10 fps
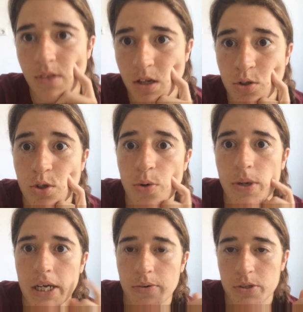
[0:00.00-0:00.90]
So
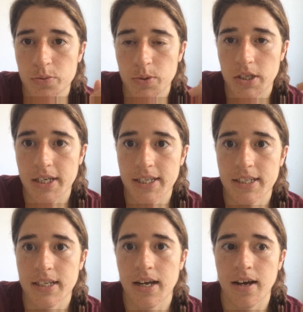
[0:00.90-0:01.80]
when I was
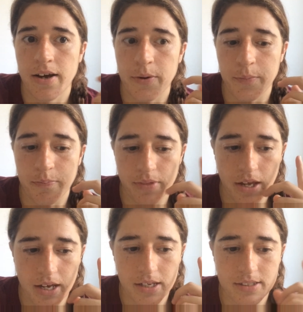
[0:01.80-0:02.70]
working,
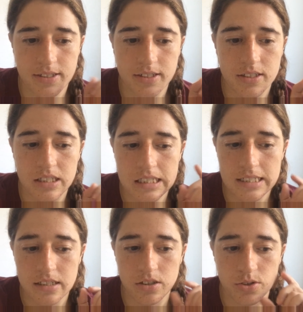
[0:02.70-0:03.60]
I started
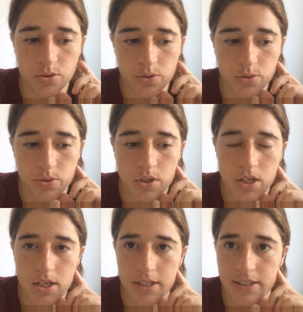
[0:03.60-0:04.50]
listening to
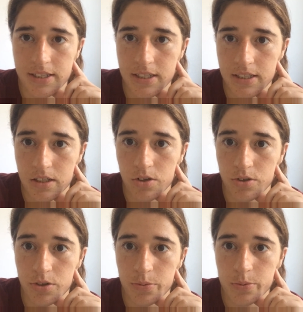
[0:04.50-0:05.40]
the
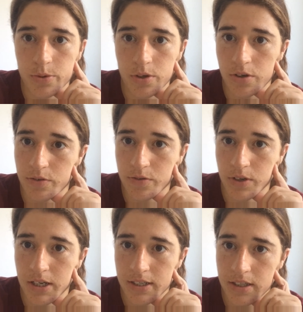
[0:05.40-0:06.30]
audiobook of
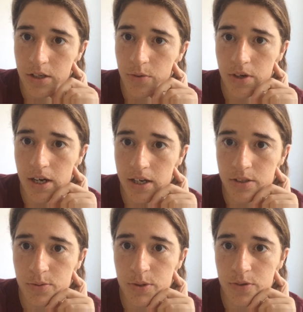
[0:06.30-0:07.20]
Their
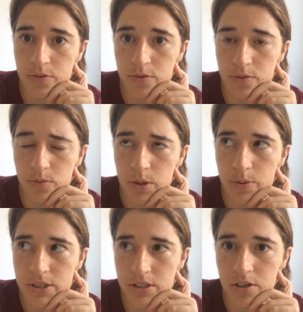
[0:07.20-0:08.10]
Eyes Were
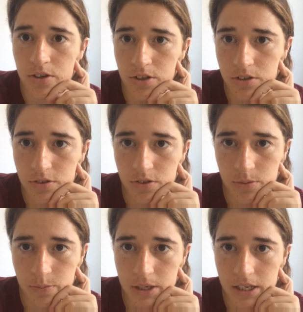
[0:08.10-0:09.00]
Watching God
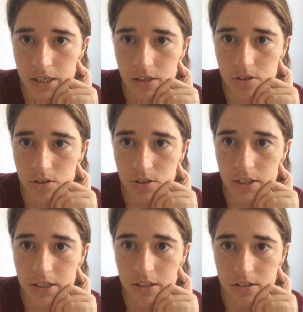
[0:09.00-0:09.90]
by Zora
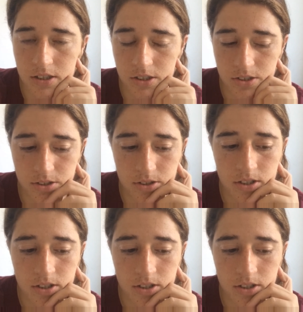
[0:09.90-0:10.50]
Neale Hurston.